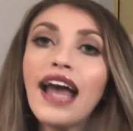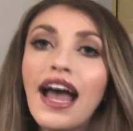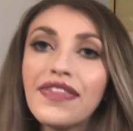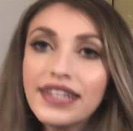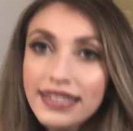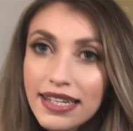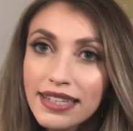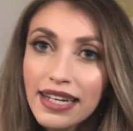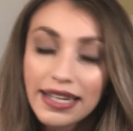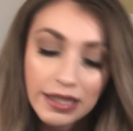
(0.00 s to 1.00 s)
And this says
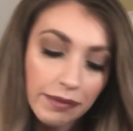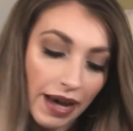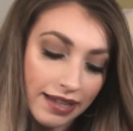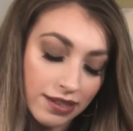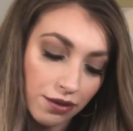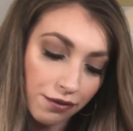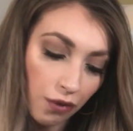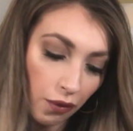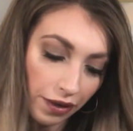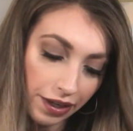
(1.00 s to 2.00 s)
it is best
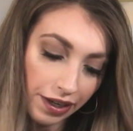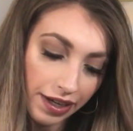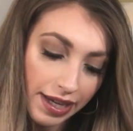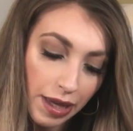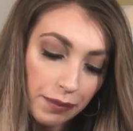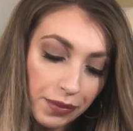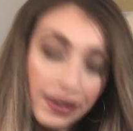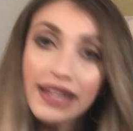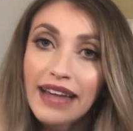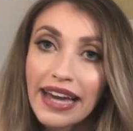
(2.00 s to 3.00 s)
for
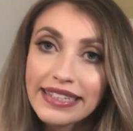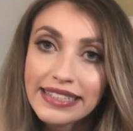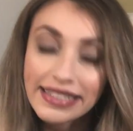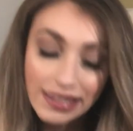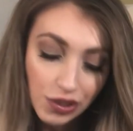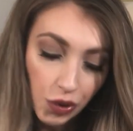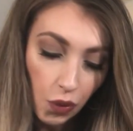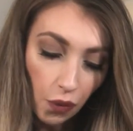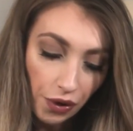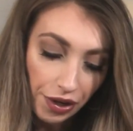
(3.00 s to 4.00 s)
pre-lightened
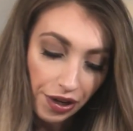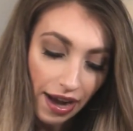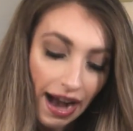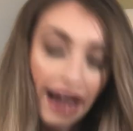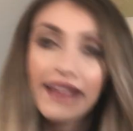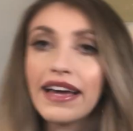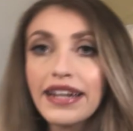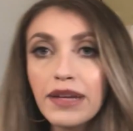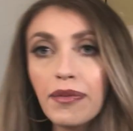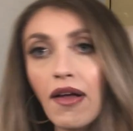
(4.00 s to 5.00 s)
or
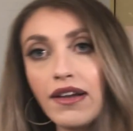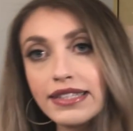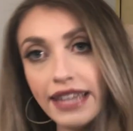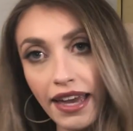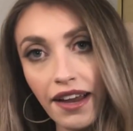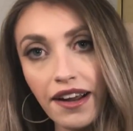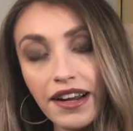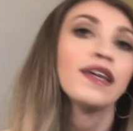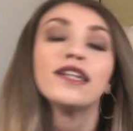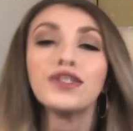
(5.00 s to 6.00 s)
highlighted blonde hair.
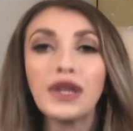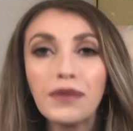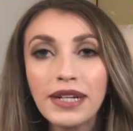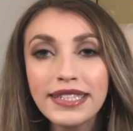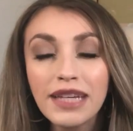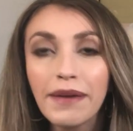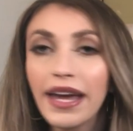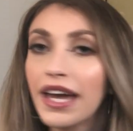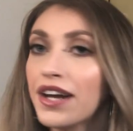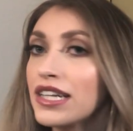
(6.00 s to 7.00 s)
So I wouldn't say my
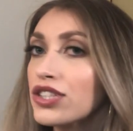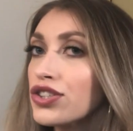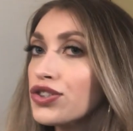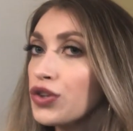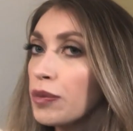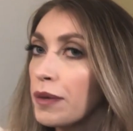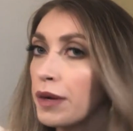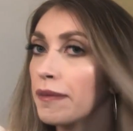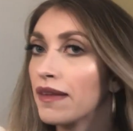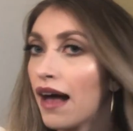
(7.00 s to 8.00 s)
hair is super
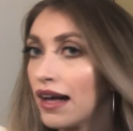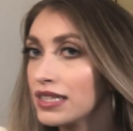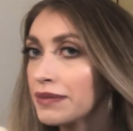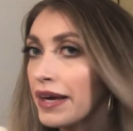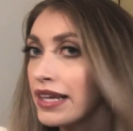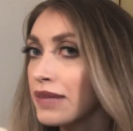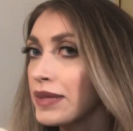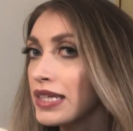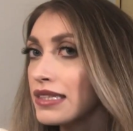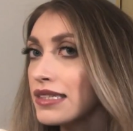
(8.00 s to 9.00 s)
blonde by any
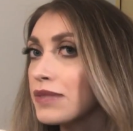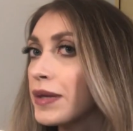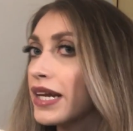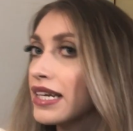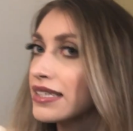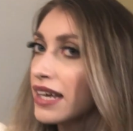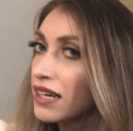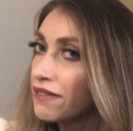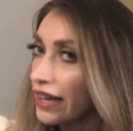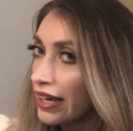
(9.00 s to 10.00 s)
means, but it is kind
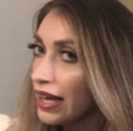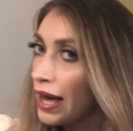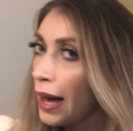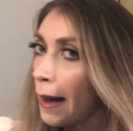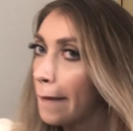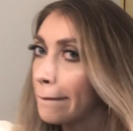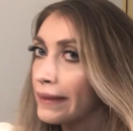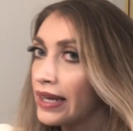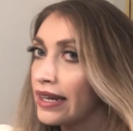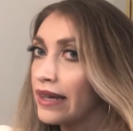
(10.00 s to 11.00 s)
of like a
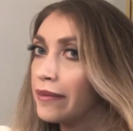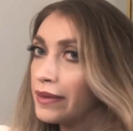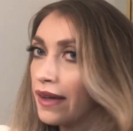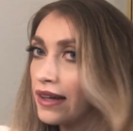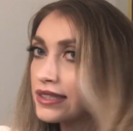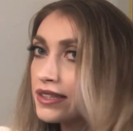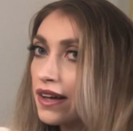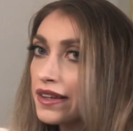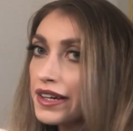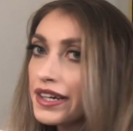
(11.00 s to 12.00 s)
medium blonde
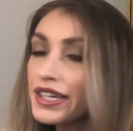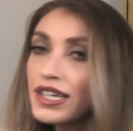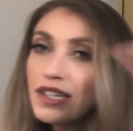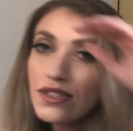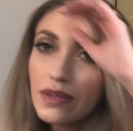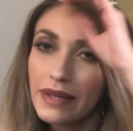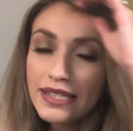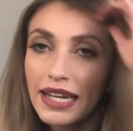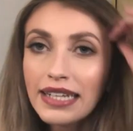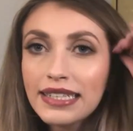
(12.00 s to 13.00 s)
color. So I'm
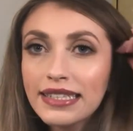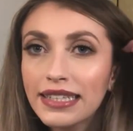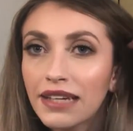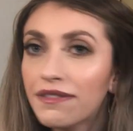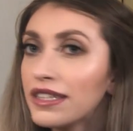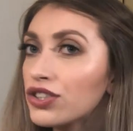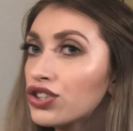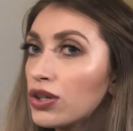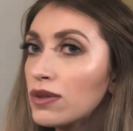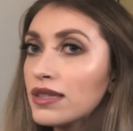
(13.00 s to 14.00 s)
excited to see if this
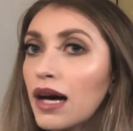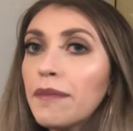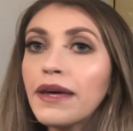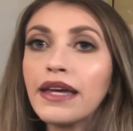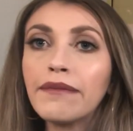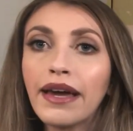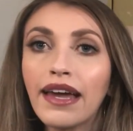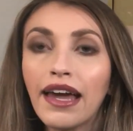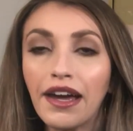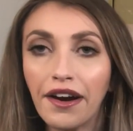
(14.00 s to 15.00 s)
shows up in my
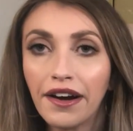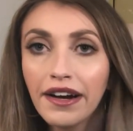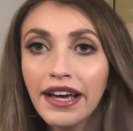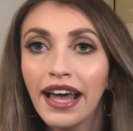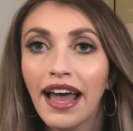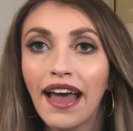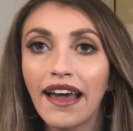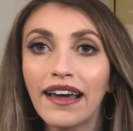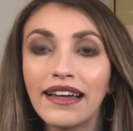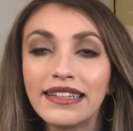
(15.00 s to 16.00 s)
hair,
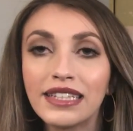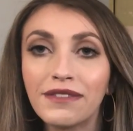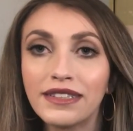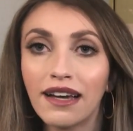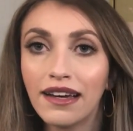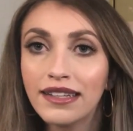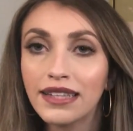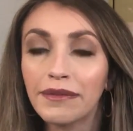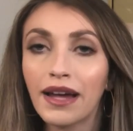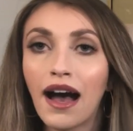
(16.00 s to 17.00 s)
and if it does,
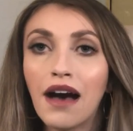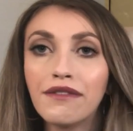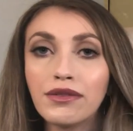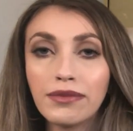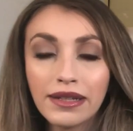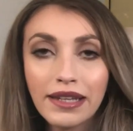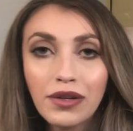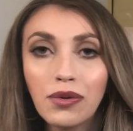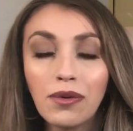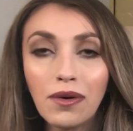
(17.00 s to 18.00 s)
I'm gonna have really
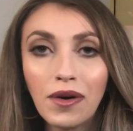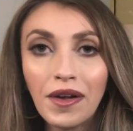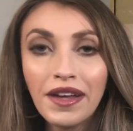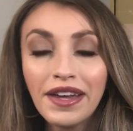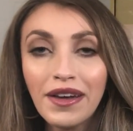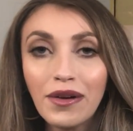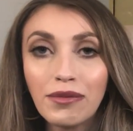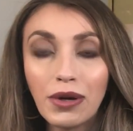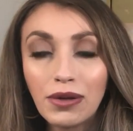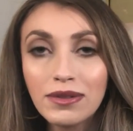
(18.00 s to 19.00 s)
cool
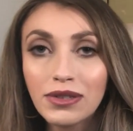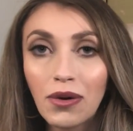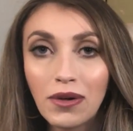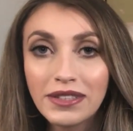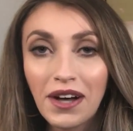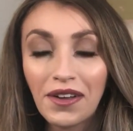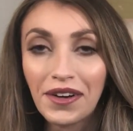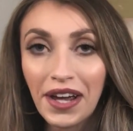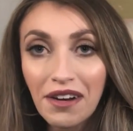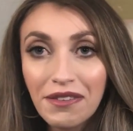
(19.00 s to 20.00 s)
rose gold colored
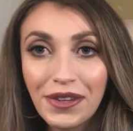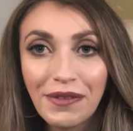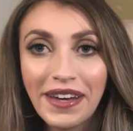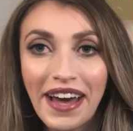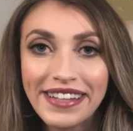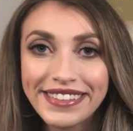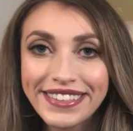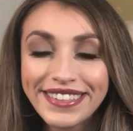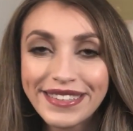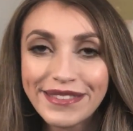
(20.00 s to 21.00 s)
hair for the weekend.